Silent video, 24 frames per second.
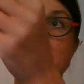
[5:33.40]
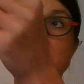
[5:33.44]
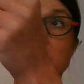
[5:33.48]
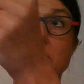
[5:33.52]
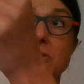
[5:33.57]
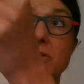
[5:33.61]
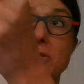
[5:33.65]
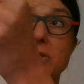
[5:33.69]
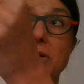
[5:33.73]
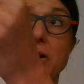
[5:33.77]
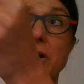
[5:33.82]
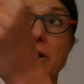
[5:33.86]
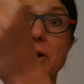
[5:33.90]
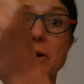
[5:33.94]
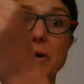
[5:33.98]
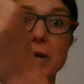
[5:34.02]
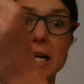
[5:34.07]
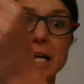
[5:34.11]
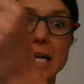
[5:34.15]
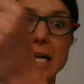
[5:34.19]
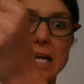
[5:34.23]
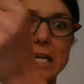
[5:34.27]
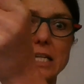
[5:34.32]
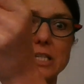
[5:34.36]
So
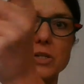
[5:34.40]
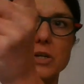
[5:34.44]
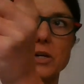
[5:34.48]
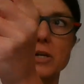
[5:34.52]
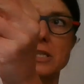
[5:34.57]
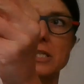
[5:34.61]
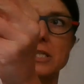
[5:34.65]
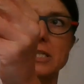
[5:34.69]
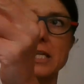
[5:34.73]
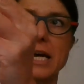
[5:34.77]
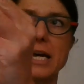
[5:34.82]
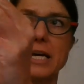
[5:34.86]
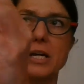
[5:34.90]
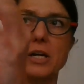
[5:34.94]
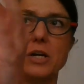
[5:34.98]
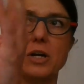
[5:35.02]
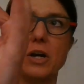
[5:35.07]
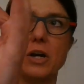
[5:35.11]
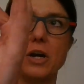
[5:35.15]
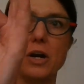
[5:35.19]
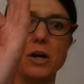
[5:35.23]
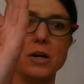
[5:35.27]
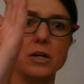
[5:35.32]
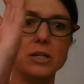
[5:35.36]
let's go and take a
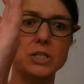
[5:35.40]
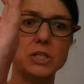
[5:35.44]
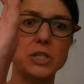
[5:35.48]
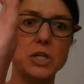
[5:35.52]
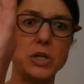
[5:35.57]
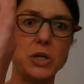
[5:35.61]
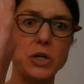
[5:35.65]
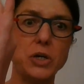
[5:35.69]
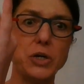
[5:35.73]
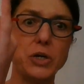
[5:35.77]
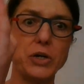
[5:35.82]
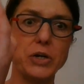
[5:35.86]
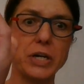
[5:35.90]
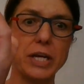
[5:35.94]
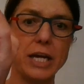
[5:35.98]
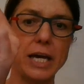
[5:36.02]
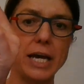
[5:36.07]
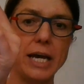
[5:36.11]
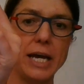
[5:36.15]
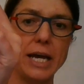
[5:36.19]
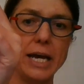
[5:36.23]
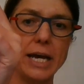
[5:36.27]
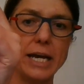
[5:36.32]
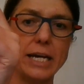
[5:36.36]
closer look
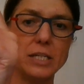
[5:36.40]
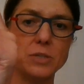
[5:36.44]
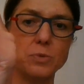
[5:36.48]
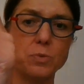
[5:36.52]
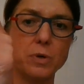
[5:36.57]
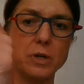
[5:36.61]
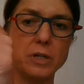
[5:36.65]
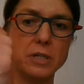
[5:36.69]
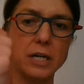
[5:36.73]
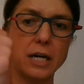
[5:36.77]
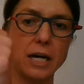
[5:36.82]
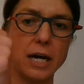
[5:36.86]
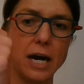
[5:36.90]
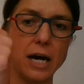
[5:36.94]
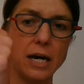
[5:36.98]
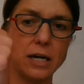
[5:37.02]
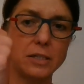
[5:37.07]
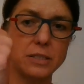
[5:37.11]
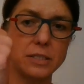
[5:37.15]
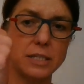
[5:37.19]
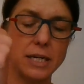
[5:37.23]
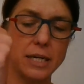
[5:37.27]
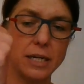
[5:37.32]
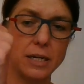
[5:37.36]
at what
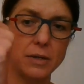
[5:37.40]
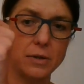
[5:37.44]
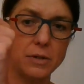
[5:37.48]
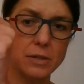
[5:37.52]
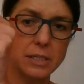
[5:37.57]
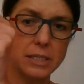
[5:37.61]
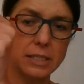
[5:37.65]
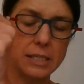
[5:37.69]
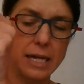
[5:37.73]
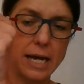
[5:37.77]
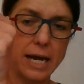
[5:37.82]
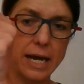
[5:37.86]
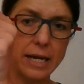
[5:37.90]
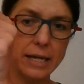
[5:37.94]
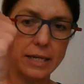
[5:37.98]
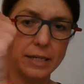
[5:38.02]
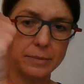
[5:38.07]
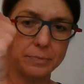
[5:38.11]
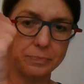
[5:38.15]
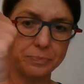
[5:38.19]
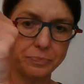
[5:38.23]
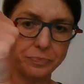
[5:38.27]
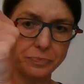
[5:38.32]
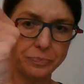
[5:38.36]
Gauteng looks like.
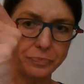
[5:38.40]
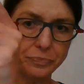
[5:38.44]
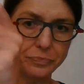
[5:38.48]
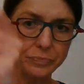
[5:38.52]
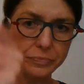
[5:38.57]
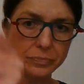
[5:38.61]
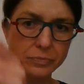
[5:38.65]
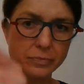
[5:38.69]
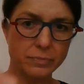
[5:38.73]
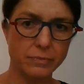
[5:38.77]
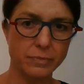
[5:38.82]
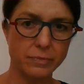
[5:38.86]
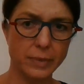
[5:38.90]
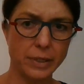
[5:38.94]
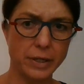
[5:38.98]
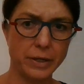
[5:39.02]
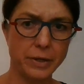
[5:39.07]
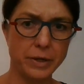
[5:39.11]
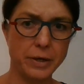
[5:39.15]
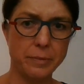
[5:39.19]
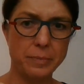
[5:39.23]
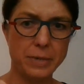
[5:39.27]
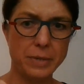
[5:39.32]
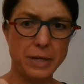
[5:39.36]

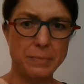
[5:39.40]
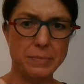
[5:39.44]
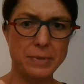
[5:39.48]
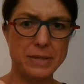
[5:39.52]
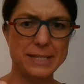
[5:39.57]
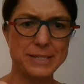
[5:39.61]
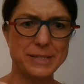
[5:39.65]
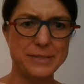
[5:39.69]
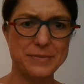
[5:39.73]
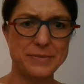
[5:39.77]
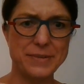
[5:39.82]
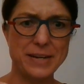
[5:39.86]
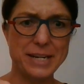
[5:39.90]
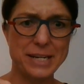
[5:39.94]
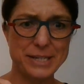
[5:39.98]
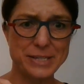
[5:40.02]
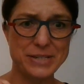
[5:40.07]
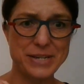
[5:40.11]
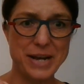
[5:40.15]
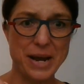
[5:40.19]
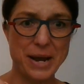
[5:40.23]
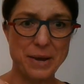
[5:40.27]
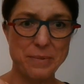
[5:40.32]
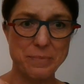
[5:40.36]
Remember this funny
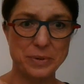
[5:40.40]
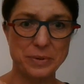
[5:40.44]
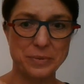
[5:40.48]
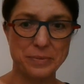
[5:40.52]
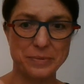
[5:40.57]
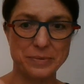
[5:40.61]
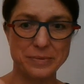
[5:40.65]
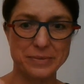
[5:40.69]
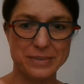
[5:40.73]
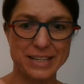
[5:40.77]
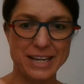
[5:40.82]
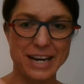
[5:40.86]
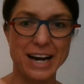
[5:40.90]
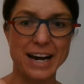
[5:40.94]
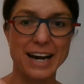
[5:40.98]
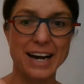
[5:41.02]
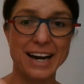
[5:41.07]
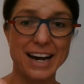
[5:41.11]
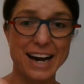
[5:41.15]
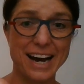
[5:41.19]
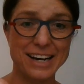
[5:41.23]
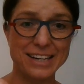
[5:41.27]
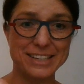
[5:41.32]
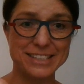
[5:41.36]
shape?
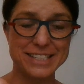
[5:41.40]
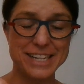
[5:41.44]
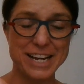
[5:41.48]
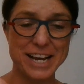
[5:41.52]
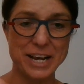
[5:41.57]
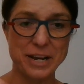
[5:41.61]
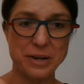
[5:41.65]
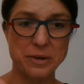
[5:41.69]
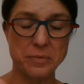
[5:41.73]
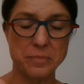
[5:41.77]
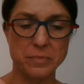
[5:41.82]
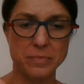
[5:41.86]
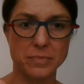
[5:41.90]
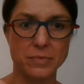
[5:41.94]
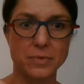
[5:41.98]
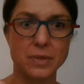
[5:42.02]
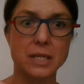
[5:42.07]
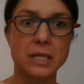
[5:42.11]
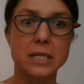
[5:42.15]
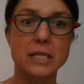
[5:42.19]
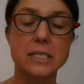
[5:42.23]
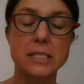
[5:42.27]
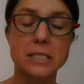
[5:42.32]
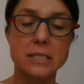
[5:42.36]
Gauteng.
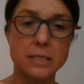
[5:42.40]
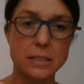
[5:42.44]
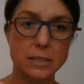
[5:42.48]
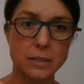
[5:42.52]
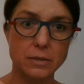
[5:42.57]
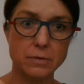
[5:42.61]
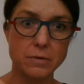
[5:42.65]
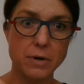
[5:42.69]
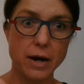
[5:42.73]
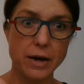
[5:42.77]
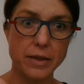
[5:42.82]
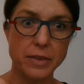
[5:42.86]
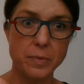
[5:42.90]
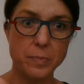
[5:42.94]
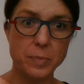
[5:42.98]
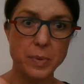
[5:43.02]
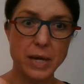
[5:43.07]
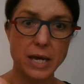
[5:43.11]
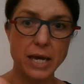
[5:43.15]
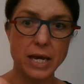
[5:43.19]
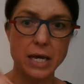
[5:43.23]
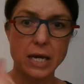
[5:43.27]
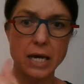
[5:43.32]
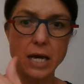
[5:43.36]
Still rather
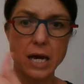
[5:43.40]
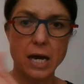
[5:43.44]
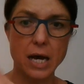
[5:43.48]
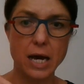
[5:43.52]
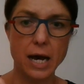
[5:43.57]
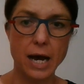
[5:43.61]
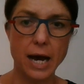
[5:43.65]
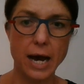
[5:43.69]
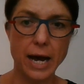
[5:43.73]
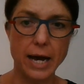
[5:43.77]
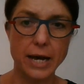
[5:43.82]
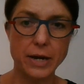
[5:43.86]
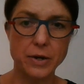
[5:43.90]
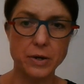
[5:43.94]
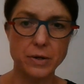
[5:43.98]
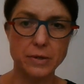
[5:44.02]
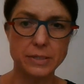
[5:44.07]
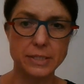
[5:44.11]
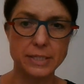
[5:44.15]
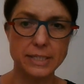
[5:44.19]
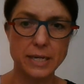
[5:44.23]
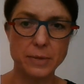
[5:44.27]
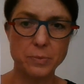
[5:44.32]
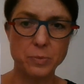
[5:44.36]
big. I know
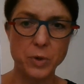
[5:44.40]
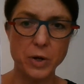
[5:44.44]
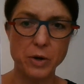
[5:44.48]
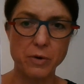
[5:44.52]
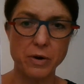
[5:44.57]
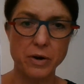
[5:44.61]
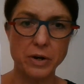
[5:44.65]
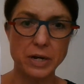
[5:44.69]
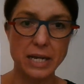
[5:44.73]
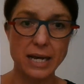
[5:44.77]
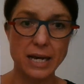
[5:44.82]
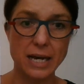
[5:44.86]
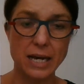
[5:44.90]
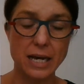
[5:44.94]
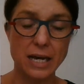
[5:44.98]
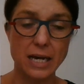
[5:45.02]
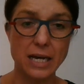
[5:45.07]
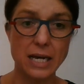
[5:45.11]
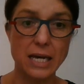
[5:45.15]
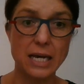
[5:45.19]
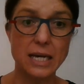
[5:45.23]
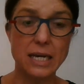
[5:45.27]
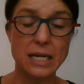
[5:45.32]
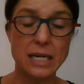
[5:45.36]
somewhere on
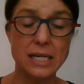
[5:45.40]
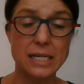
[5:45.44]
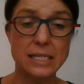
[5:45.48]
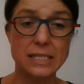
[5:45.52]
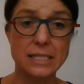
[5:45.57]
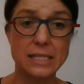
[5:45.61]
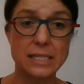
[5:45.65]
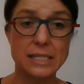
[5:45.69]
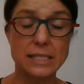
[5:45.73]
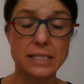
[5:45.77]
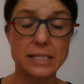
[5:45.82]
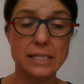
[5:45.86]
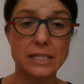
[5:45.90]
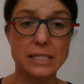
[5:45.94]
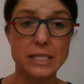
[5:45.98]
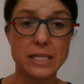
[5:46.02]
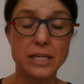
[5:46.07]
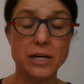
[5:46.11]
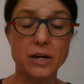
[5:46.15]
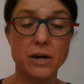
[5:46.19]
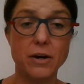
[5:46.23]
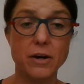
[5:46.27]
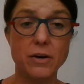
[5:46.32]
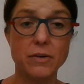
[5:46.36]
here is the
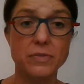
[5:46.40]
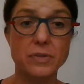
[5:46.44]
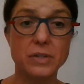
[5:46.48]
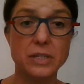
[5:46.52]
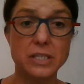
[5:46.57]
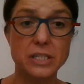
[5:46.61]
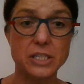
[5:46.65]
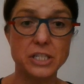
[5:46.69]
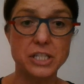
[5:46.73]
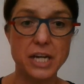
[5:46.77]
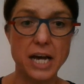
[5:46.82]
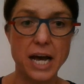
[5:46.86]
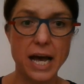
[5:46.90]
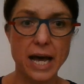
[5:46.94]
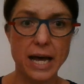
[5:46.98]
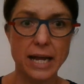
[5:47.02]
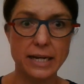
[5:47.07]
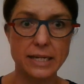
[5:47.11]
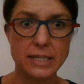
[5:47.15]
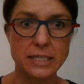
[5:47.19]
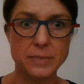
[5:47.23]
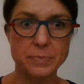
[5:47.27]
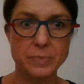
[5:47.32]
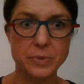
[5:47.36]
city of
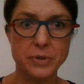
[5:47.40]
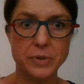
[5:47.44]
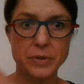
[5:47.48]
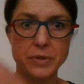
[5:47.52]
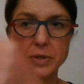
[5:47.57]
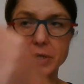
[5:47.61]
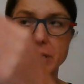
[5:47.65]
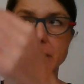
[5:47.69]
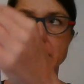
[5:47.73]
Johannesburg.